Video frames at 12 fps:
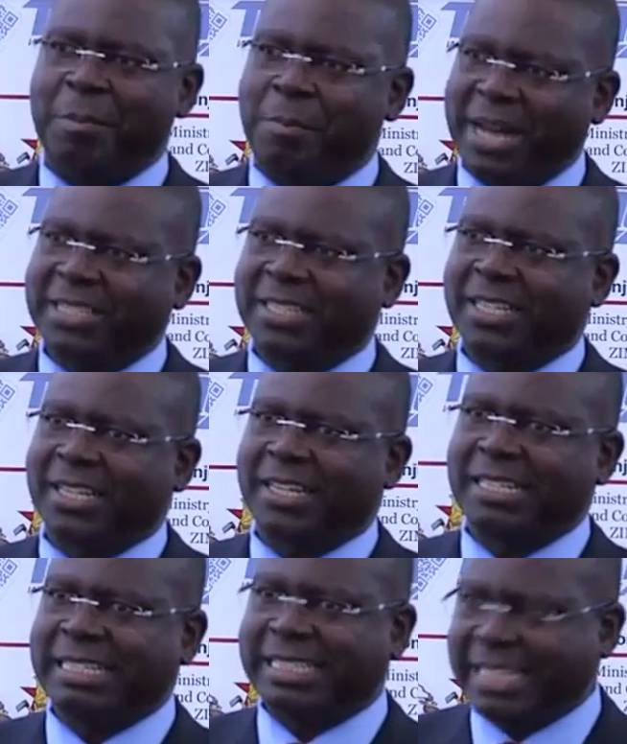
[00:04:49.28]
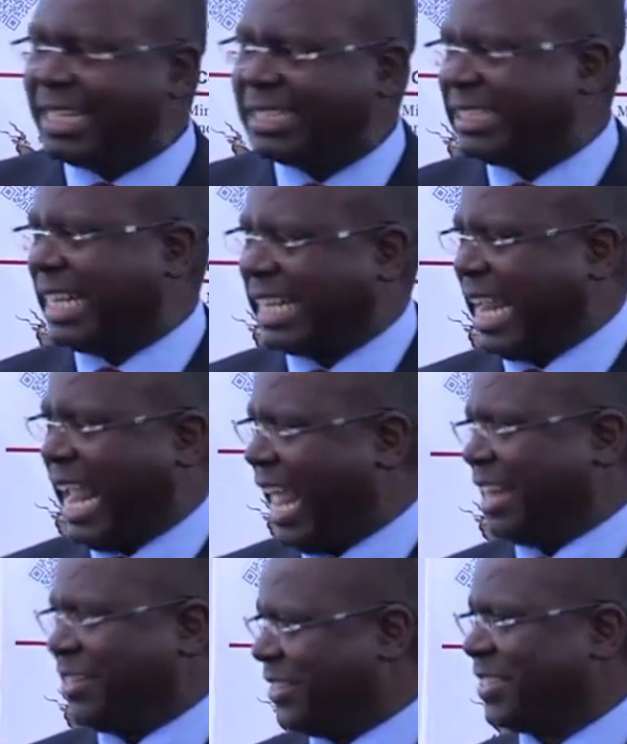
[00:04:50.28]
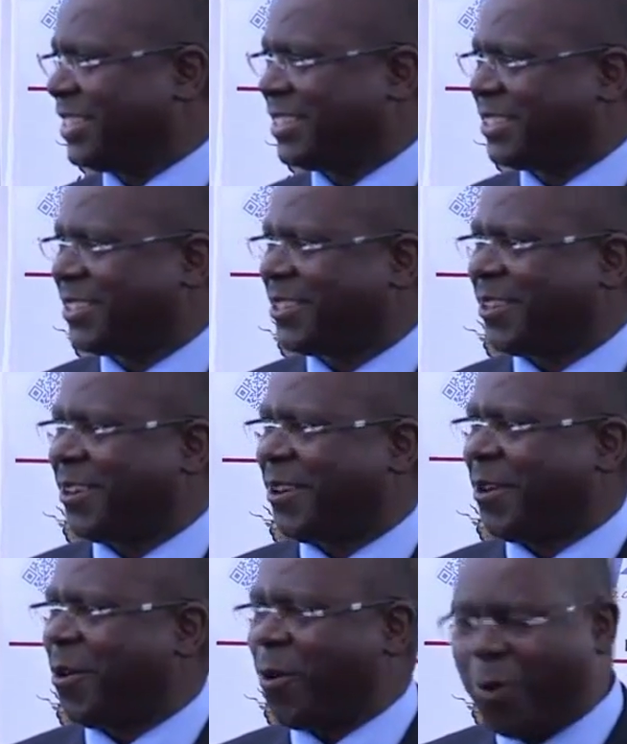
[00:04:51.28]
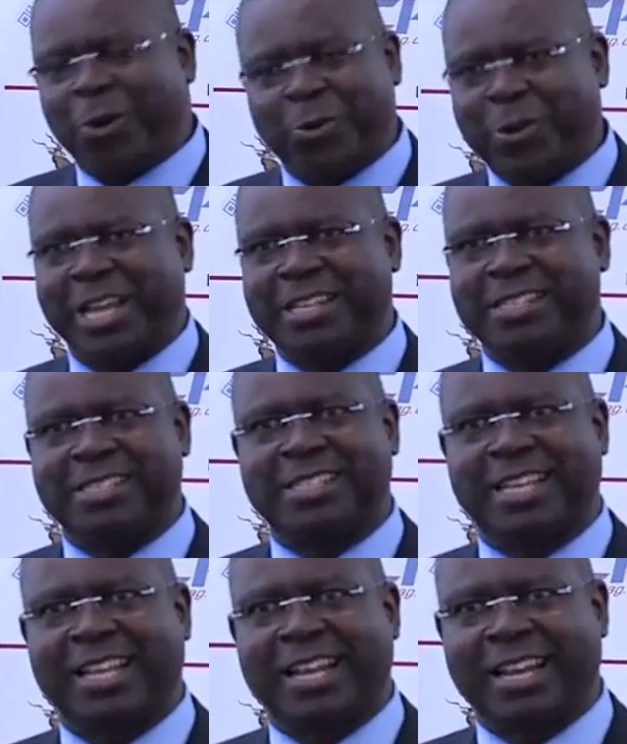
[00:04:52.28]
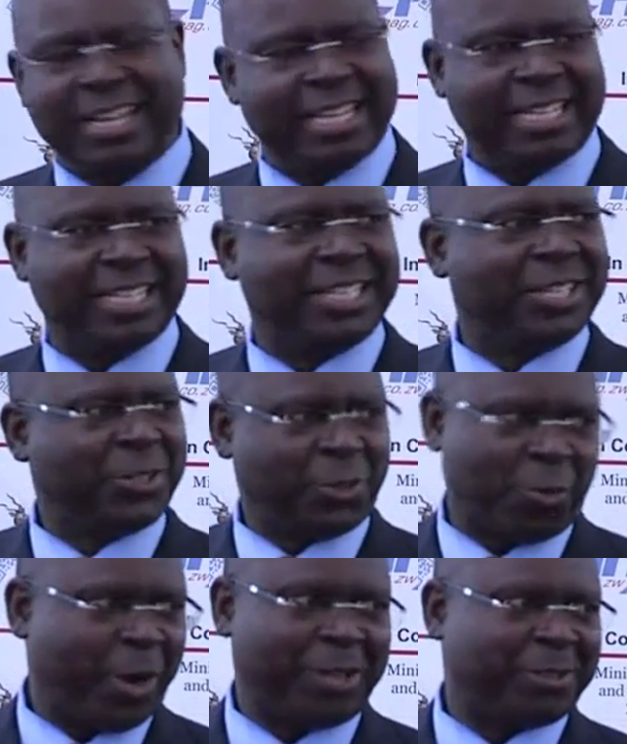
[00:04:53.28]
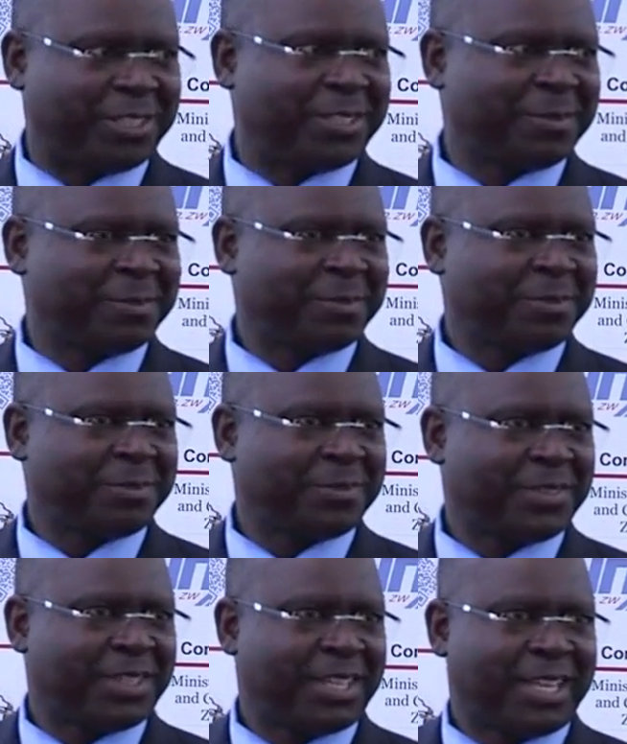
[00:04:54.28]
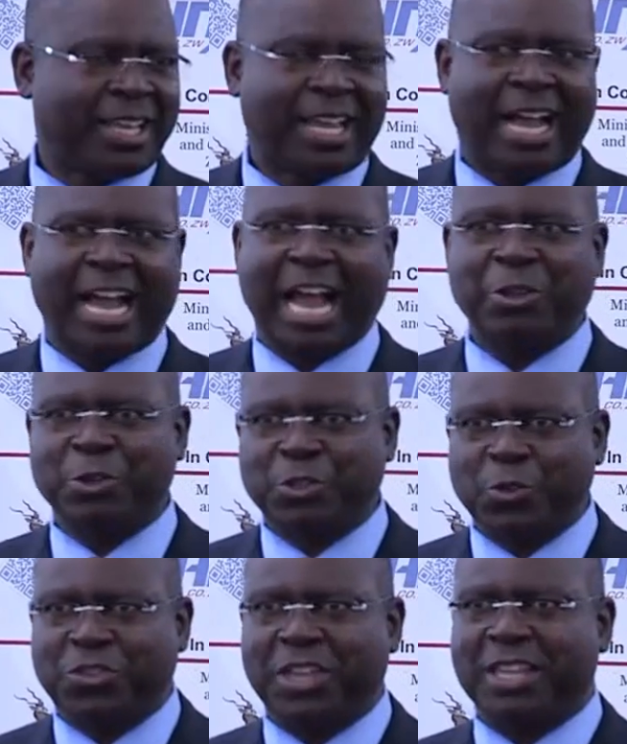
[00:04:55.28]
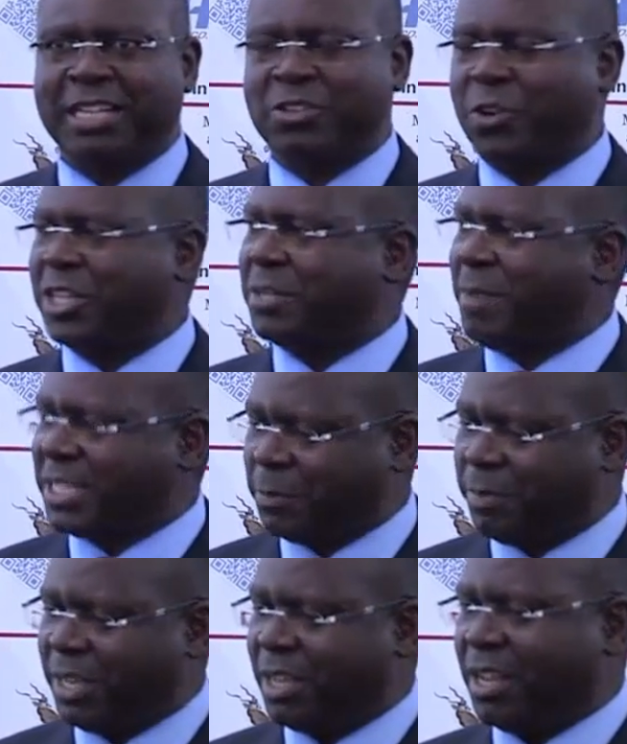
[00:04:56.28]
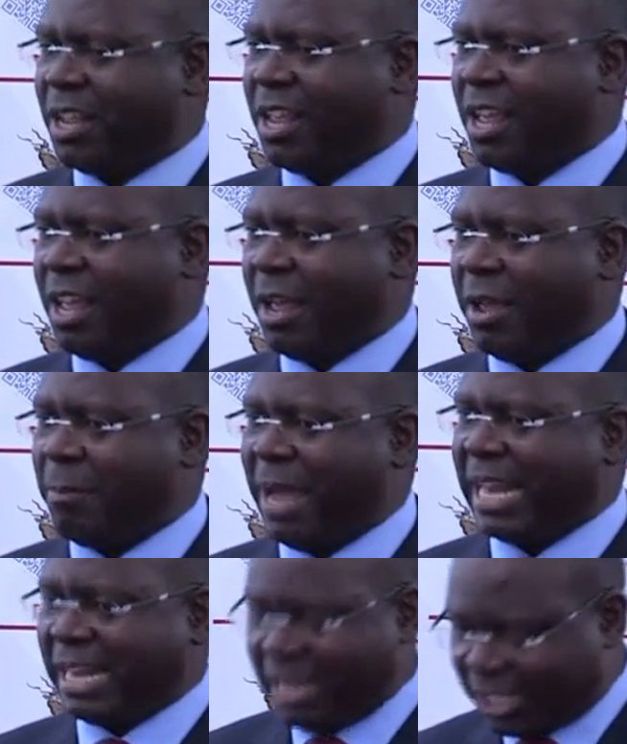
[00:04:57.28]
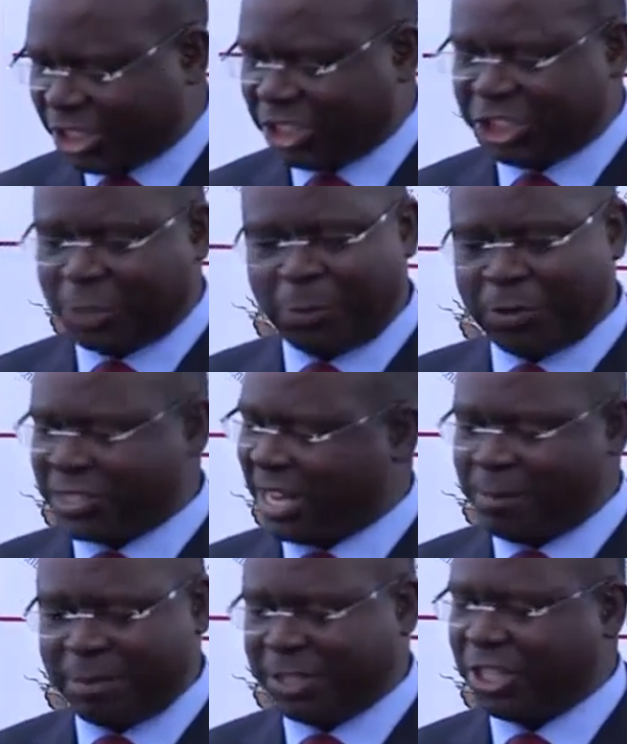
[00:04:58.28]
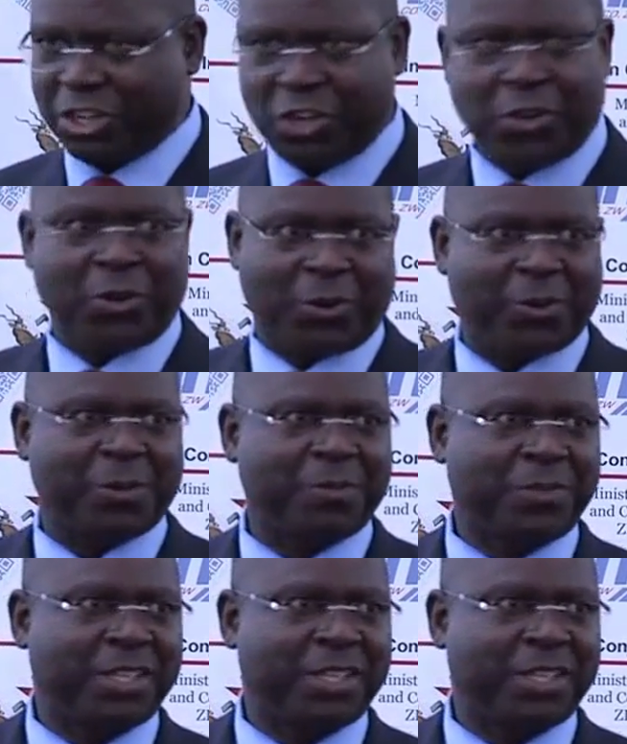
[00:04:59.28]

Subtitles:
But diligent hands always lead to wealth. I used to think that, no, it must be my relationship with somebody. No.